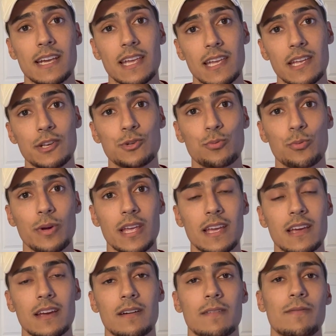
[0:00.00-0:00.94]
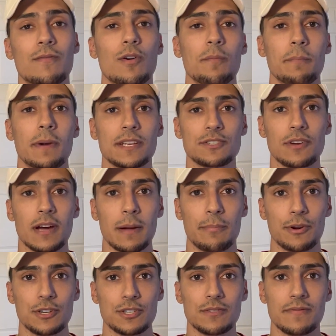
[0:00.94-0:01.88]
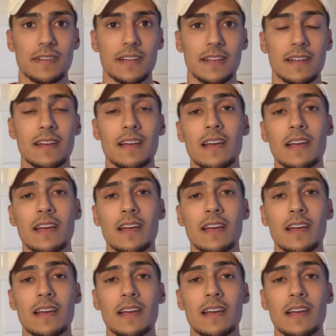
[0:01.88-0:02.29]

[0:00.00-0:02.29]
each week for muscle hypertrophy.